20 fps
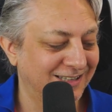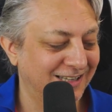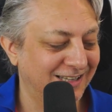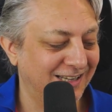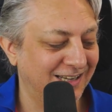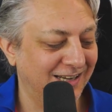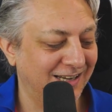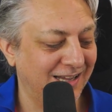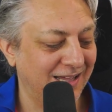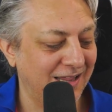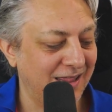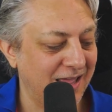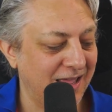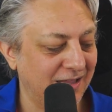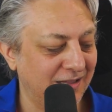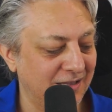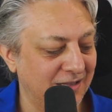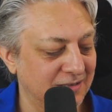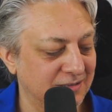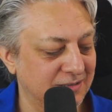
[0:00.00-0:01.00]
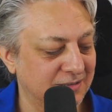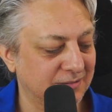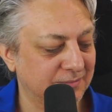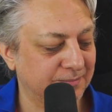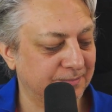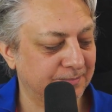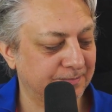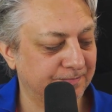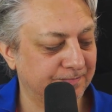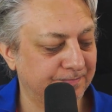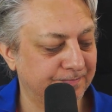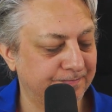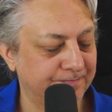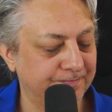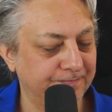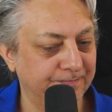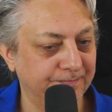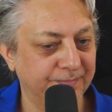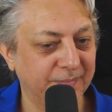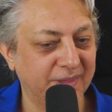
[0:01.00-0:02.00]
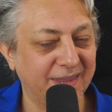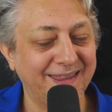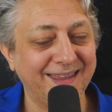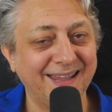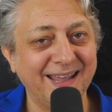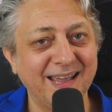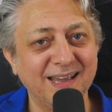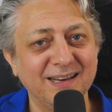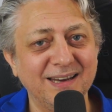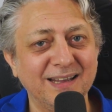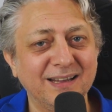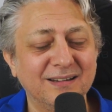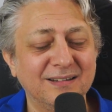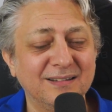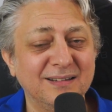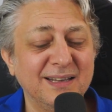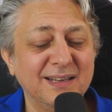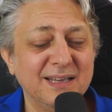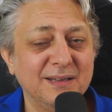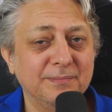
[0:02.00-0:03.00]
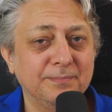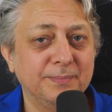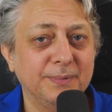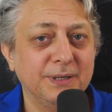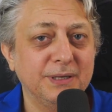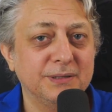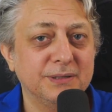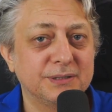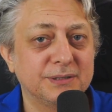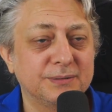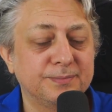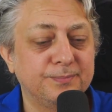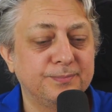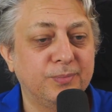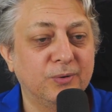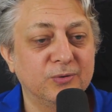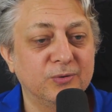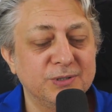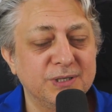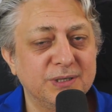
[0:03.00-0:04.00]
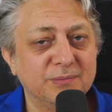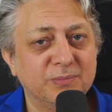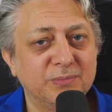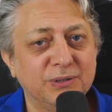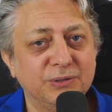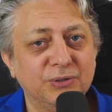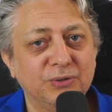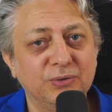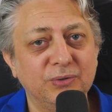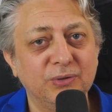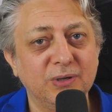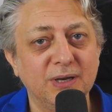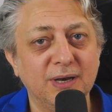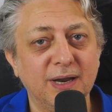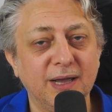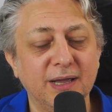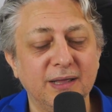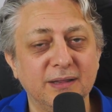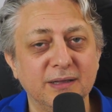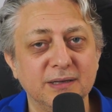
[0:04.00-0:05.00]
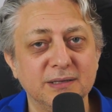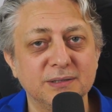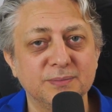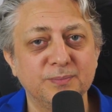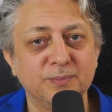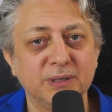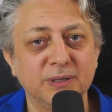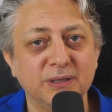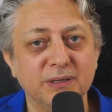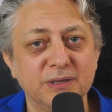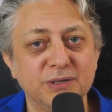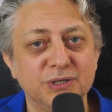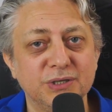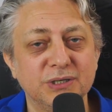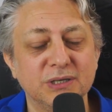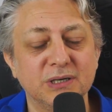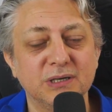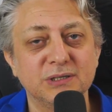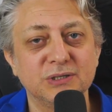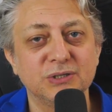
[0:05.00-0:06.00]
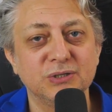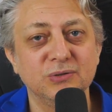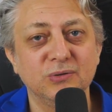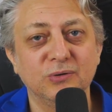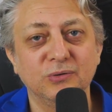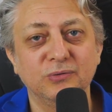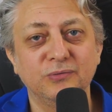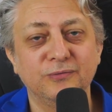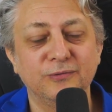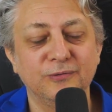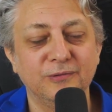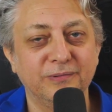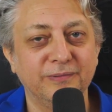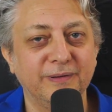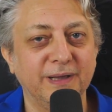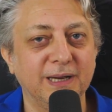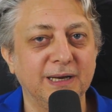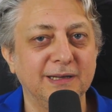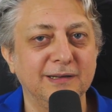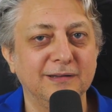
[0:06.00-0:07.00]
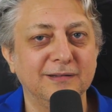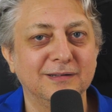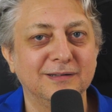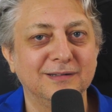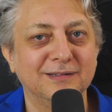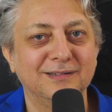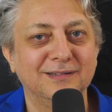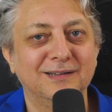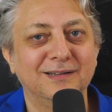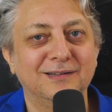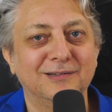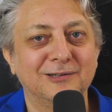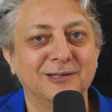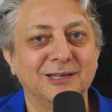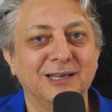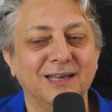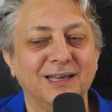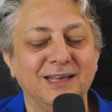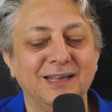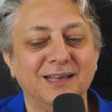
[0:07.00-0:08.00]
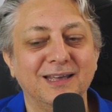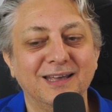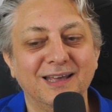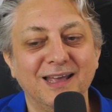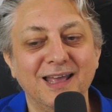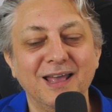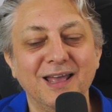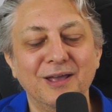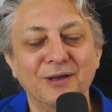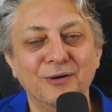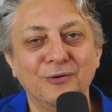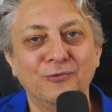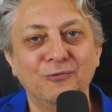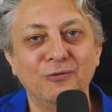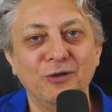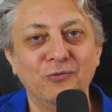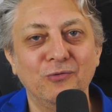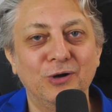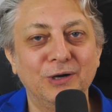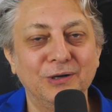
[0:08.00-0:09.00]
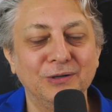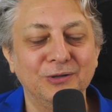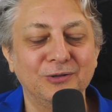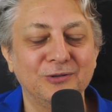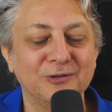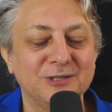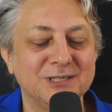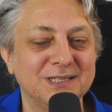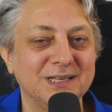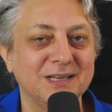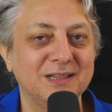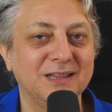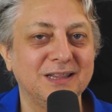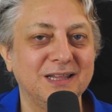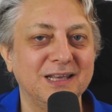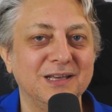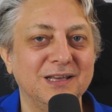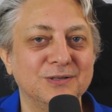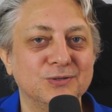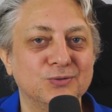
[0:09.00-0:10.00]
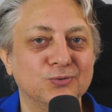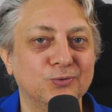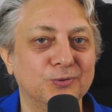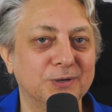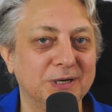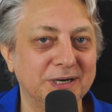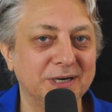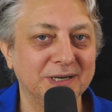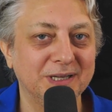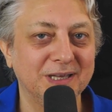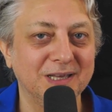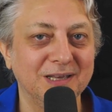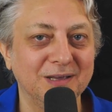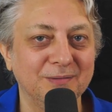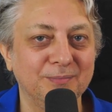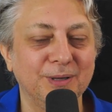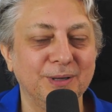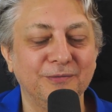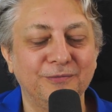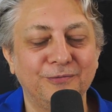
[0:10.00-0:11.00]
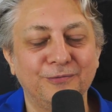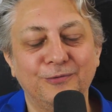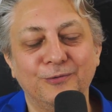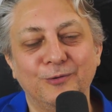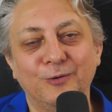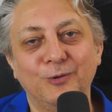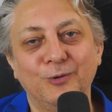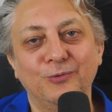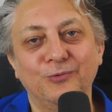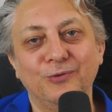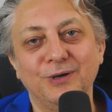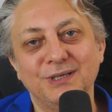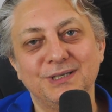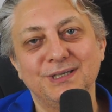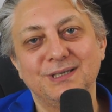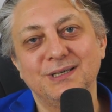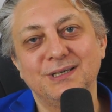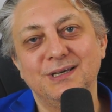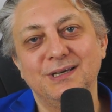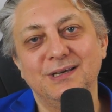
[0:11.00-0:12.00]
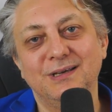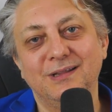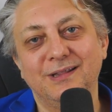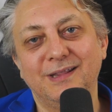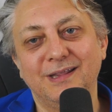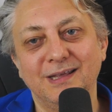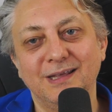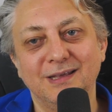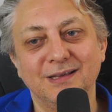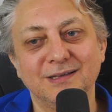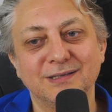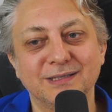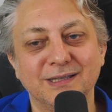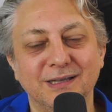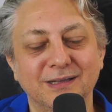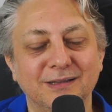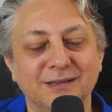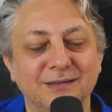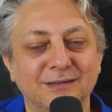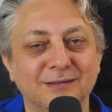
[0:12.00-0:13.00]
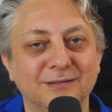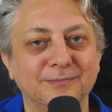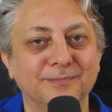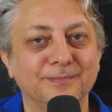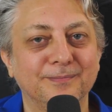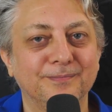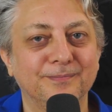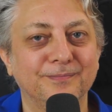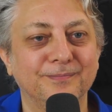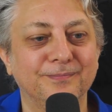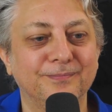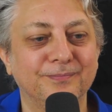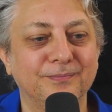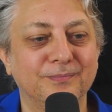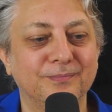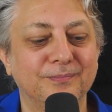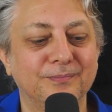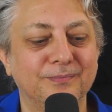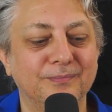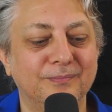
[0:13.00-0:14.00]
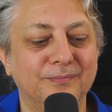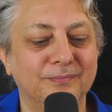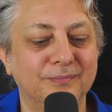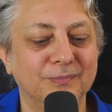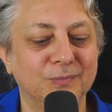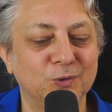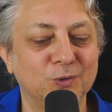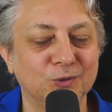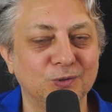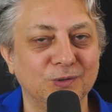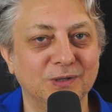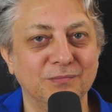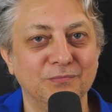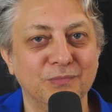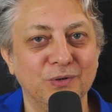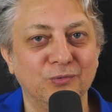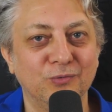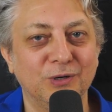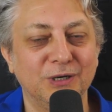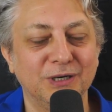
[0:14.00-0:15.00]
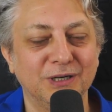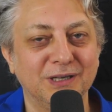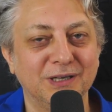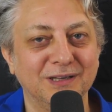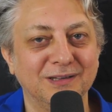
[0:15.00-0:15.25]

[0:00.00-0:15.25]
And that is, technically, it's possible to do it like this, but it's just not fulfilling. Okay. We want to see things working before we see things that shouldn't be working.